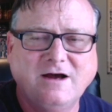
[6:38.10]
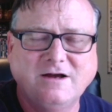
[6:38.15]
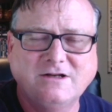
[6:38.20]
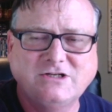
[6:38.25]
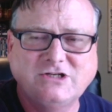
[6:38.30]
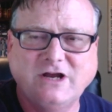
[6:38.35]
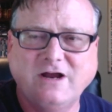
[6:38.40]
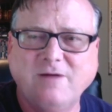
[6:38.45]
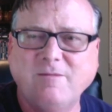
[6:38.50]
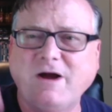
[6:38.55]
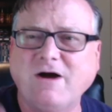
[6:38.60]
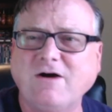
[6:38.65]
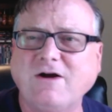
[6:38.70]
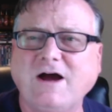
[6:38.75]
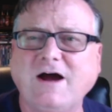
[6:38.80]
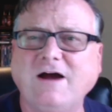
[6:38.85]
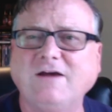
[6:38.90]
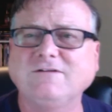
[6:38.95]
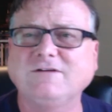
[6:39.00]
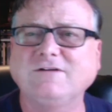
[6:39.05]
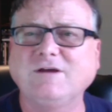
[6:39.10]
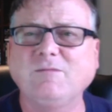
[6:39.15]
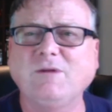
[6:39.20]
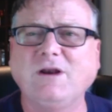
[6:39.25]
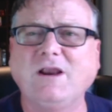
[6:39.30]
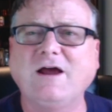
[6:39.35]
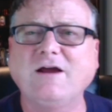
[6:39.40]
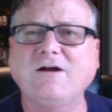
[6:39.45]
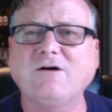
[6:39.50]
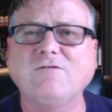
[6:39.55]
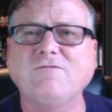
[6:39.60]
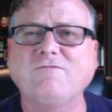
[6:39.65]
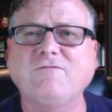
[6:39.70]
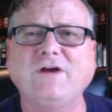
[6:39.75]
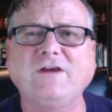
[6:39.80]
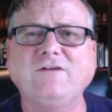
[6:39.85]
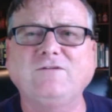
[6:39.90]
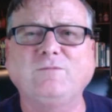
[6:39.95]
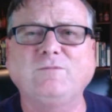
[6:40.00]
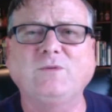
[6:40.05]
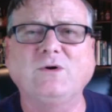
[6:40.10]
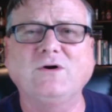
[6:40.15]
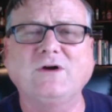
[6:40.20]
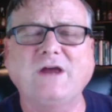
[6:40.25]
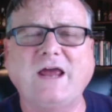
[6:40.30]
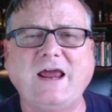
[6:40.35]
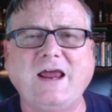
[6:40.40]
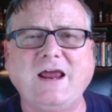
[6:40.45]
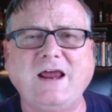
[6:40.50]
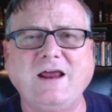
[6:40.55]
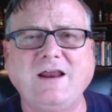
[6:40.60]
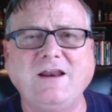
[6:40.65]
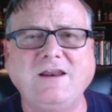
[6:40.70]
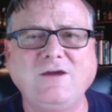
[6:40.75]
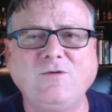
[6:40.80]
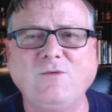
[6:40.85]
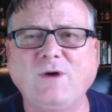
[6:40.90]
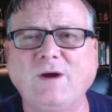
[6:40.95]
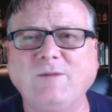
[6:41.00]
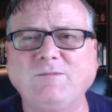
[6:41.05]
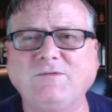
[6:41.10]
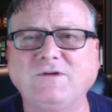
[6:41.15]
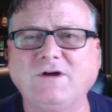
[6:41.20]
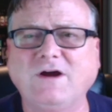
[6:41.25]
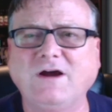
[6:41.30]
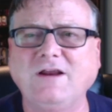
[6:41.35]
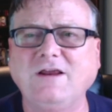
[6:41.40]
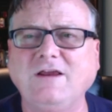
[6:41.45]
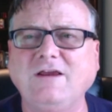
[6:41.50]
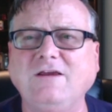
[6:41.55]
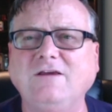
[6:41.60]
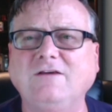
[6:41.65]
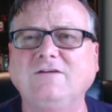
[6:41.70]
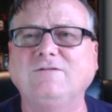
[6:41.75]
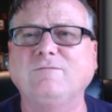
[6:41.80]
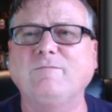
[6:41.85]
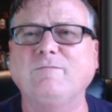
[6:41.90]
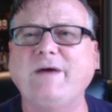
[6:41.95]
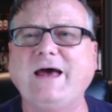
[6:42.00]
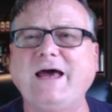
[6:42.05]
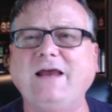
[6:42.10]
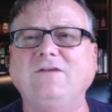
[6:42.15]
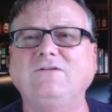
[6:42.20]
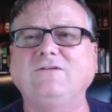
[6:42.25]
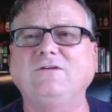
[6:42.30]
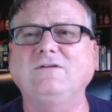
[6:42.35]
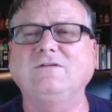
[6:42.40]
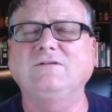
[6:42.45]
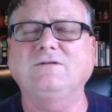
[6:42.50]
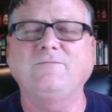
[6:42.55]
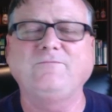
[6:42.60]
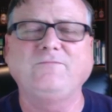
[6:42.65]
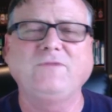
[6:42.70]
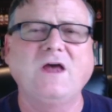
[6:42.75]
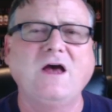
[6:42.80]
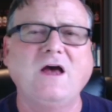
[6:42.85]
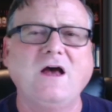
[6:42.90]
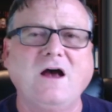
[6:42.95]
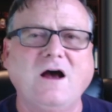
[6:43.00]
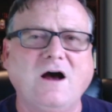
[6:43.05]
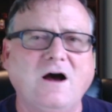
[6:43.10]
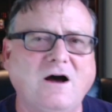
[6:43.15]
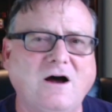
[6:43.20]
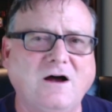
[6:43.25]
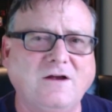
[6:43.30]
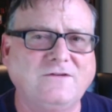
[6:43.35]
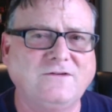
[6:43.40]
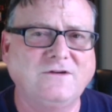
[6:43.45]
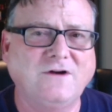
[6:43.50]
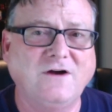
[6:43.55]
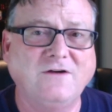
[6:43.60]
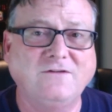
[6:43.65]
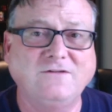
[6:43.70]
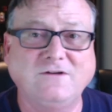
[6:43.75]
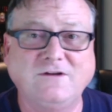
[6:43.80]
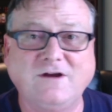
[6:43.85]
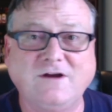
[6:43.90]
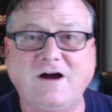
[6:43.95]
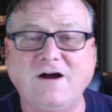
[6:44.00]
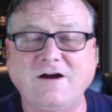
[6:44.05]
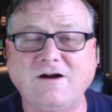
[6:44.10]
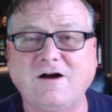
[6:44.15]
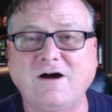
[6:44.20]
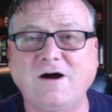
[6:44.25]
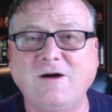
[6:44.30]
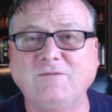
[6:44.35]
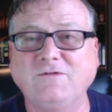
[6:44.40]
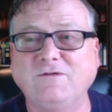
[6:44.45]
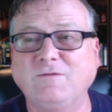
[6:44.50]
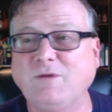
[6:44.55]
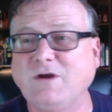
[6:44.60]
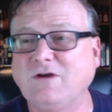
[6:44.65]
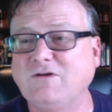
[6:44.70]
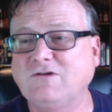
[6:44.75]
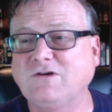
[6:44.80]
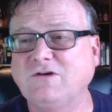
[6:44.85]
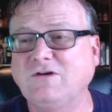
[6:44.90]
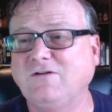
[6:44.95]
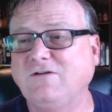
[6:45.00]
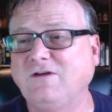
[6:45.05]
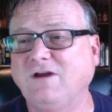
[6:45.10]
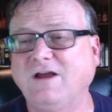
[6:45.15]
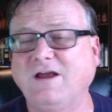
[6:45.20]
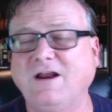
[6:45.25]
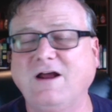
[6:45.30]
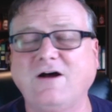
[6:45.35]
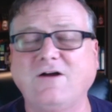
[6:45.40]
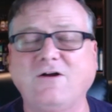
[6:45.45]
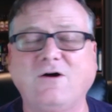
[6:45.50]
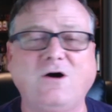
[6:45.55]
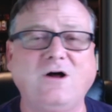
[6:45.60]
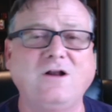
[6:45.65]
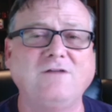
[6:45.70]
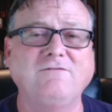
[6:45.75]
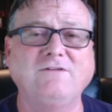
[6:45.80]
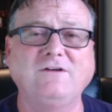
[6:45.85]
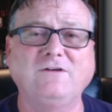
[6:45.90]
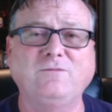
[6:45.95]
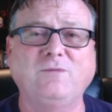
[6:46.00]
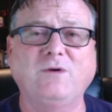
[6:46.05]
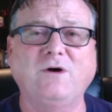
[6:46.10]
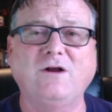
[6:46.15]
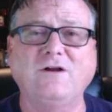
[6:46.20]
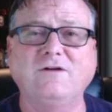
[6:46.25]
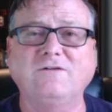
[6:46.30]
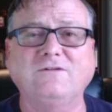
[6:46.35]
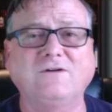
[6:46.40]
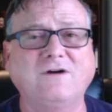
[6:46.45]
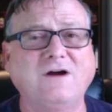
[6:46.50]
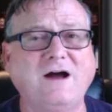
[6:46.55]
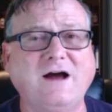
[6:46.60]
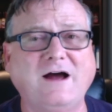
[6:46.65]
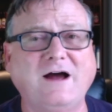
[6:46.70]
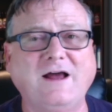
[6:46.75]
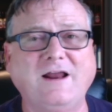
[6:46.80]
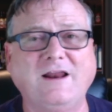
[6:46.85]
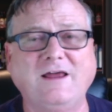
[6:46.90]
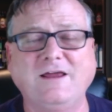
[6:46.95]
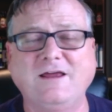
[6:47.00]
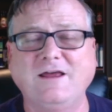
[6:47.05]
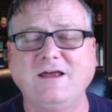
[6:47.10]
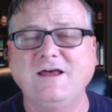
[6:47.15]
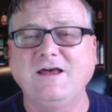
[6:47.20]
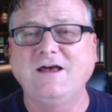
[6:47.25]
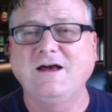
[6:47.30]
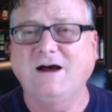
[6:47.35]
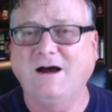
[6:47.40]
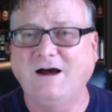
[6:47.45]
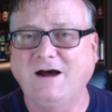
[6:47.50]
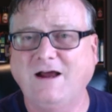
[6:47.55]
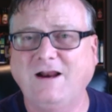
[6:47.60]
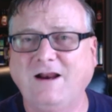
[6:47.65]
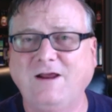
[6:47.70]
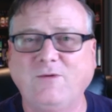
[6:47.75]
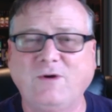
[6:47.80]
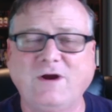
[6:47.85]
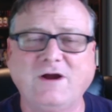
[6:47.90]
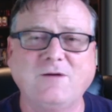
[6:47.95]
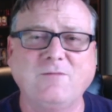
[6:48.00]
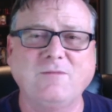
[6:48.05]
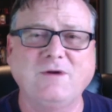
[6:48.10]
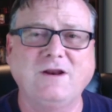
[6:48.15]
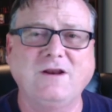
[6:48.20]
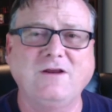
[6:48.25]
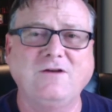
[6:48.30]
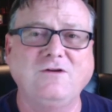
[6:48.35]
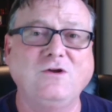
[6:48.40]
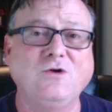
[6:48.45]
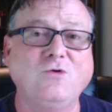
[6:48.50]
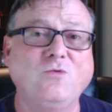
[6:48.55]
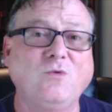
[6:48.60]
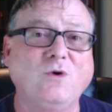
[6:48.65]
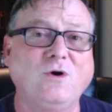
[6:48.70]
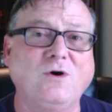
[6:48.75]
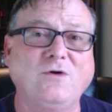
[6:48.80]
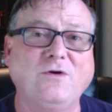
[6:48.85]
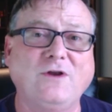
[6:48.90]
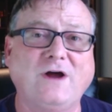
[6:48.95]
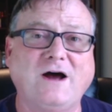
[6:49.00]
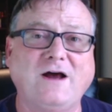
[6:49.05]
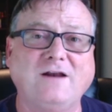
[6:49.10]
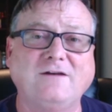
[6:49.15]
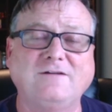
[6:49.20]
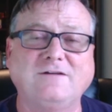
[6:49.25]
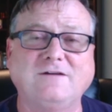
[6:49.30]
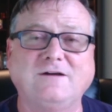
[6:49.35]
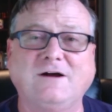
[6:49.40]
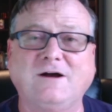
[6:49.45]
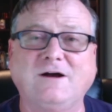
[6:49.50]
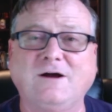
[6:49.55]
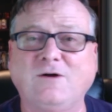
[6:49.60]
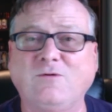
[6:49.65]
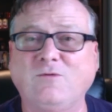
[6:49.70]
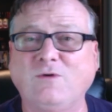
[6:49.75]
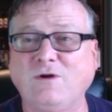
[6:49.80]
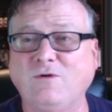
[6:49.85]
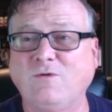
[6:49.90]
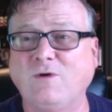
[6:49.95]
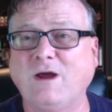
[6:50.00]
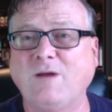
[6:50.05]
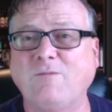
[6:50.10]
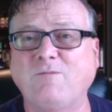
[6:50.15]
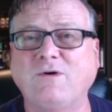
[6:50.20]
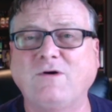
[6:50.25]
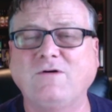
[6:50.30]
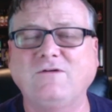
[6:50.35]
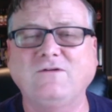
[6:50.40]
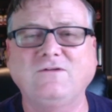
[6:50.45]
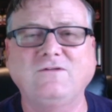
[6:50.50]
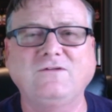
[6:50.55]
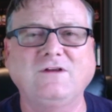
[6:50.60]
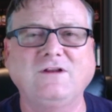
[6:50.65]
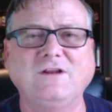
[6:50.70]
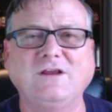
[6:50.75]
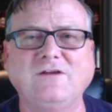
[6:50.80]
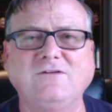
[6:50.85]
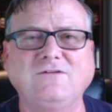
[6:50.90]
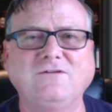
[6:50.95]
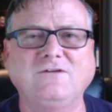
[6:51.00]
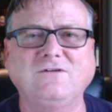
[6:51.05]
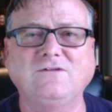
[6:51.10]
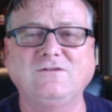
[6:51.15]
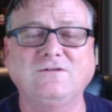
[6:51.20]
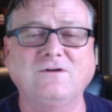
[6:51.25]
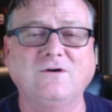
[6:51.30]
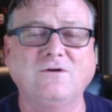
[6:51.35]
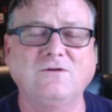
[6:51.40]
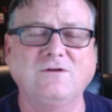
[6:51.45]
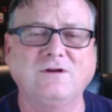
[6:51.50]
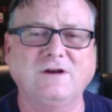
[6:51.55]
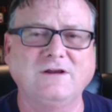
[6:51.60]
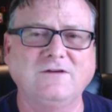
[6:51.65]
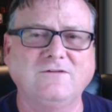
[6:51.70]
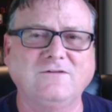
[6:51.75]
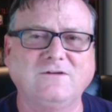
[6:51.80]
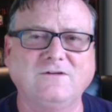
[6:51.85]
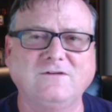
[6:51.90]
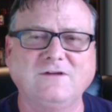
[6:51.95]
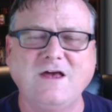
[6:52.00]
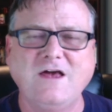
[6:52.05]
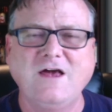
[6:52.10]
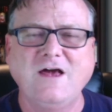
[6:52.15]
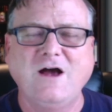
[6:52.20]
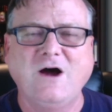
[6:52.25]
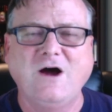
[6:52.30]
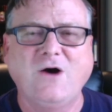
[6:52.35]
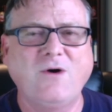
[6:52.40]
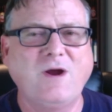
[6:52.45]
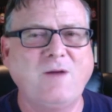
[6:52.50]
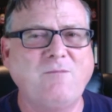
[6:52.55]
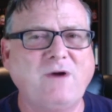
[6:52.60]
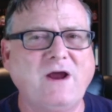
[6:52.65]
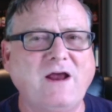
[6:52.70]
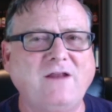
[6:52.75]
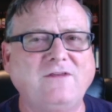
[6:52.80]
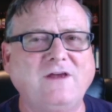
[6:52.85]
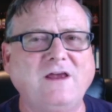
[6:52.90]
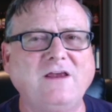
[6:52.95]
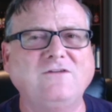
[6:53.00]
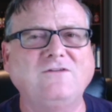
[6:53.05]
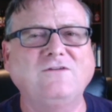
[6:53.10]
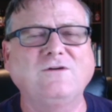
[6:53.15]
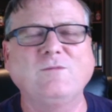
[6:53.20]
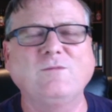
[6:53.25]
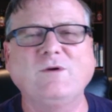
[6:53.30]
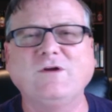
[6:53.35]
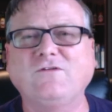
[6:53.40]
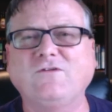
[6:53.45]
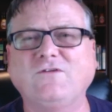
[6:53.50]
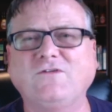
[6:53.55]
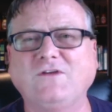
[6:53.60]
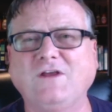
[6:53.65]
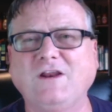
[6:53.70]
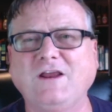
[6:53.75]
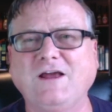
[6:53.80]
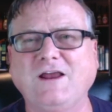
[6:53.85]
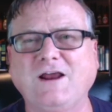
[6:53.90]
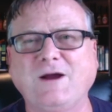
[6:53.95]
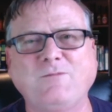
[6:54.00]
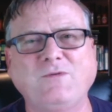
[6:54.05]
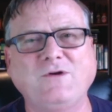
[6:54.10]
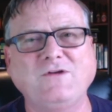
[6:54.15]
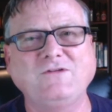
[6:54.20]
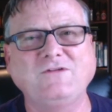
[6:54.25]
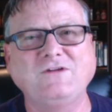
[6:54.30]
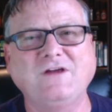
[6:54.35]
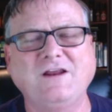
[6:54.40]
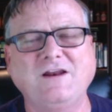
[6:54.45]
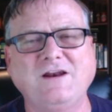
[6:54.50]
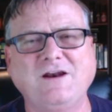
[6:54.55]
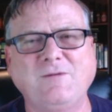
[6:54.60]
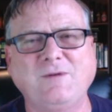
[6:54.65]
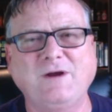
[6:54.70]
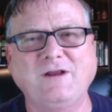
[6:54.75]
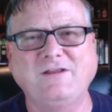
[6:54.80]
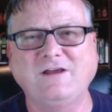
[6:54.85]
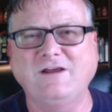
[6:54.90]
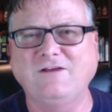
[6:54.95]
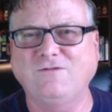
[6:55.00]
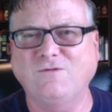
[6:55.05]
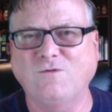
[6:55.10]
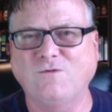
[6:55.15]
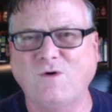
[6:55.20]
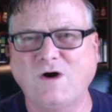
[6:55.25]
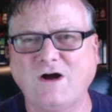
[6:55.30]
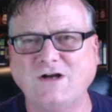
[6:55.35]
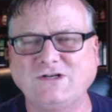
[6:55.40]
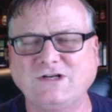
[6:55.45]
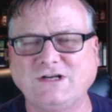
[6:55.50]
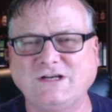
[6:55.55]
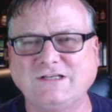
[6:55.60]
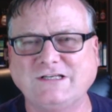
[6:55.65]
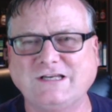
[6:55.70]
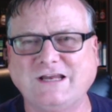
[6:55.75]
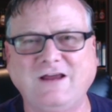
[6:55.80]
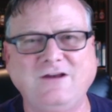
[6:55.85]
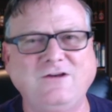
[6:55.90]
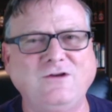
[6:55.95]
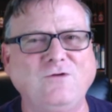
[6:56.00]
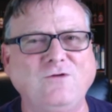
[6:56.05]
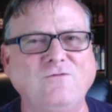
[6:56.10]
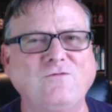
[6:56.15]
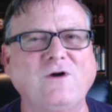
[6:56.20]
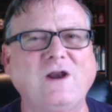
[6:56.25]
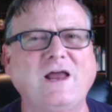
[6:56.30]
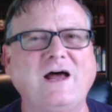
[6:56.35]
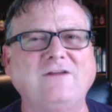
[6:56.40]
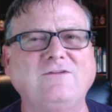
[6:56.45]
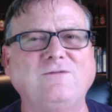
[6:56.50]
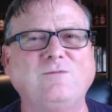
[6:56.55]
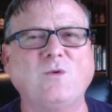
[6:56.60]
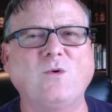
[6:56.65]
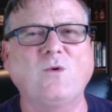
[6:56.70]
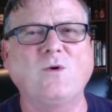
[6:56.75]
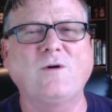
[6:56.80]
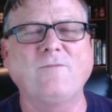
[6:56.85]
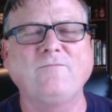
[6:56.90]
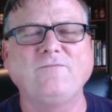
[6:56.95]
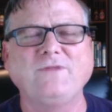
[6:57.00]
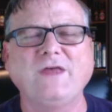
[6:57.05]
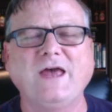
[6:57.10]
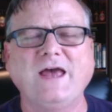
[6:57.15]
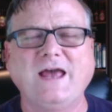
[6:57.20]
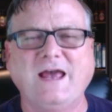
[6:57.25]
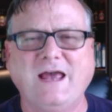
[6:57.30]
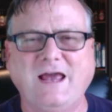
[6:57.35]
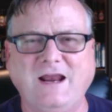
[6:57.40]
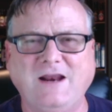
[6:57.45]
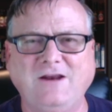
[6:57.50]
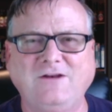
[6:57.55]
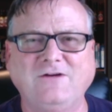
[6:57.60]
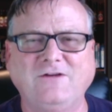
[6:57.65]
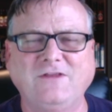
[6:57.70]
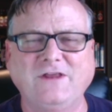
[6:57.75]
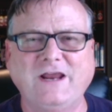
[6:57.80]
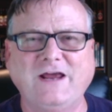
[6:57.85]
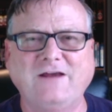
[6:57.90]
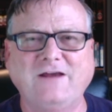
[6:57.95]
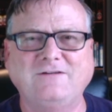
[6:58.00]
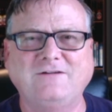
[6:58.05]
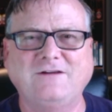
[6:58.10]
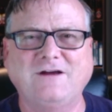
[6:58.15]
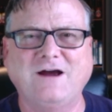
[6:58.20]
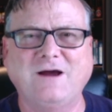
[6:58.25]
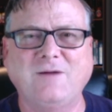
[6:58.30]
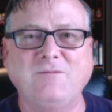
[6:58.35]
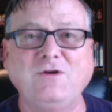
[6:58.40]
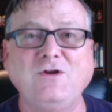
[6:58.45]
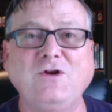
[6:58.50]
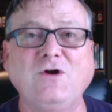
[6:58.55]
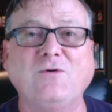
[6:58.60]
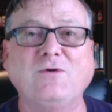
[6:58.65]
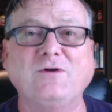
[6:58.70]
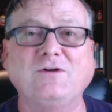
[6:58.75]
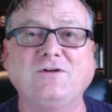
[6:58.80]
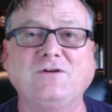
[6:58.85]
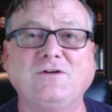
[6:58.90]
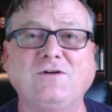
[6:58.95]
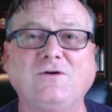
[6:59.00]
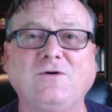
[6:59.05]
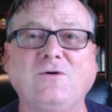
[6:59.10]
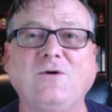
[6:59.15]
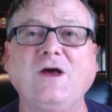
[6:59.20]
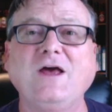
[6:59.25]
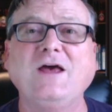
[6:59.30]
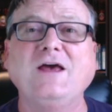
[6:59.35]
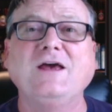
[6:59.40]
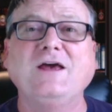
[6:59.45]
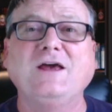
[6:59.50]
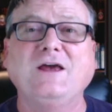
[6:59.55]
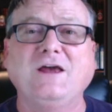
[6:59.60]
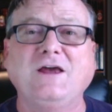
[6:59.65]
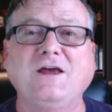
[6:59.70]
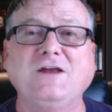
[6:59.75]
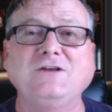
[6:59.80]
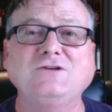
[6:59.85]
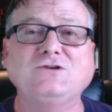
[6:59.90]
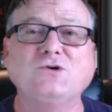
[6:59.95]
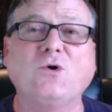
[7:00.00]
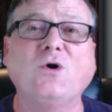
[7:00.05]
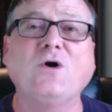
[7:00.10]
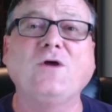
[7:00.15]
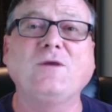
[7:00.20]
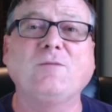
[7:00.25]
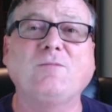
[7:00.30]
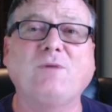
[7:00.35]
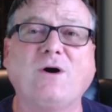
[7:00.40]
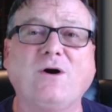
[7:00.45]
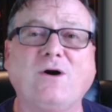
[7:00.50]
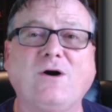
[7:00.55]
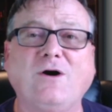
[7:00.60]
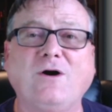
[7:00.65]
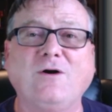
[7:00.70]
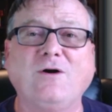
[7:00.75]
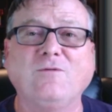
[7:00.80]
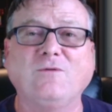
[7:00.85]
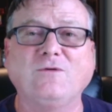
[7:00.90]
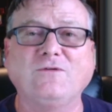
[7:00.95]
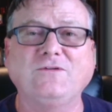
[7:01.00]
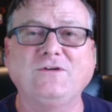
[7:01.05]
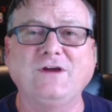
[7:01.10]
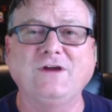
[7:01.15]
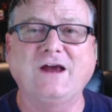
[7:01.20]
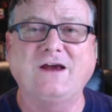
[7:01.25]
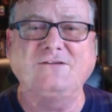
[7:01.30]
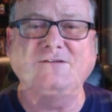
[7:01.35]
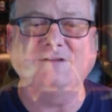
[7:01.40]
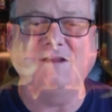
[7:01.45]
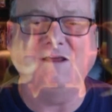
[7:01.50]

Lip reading: Check them out, guys. Give them a like on Facebook. And the website is madisonshotsauce.com. So make sure you check it out. All of its products are highly, highly recommended. You will not regret purchasing these. Just so delicious. All right, Brad, thank you so much for sending it. I appreciate it. And everybody, thanks for watching. Stay tuned for lots more. And until the next time, you know what to do. Enjoy the burn. We'll see you guys